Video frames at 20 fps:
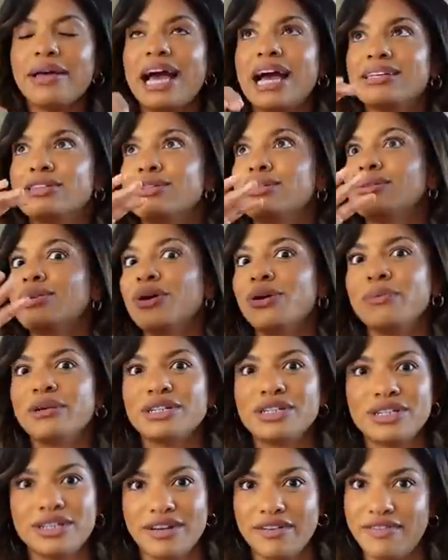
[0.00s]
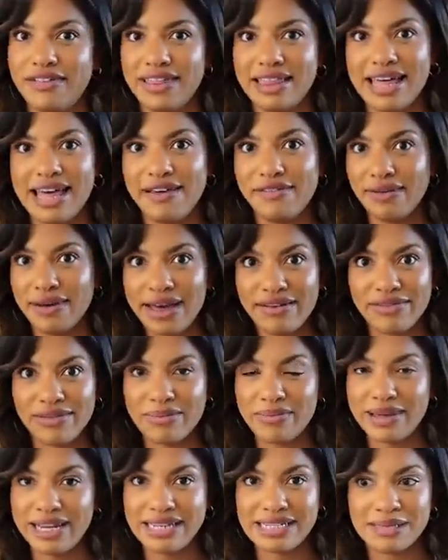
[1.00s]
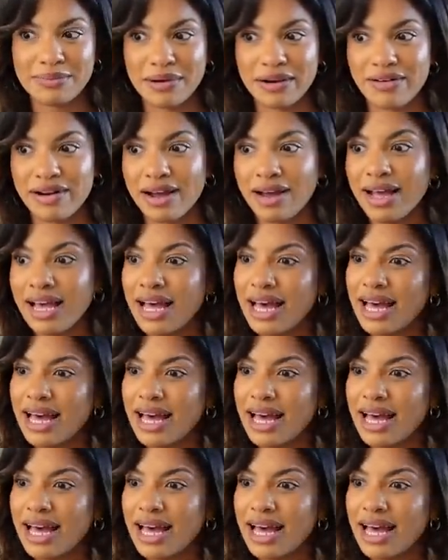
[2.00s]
It has so much stuff in there. If you're ever in Peterborough, I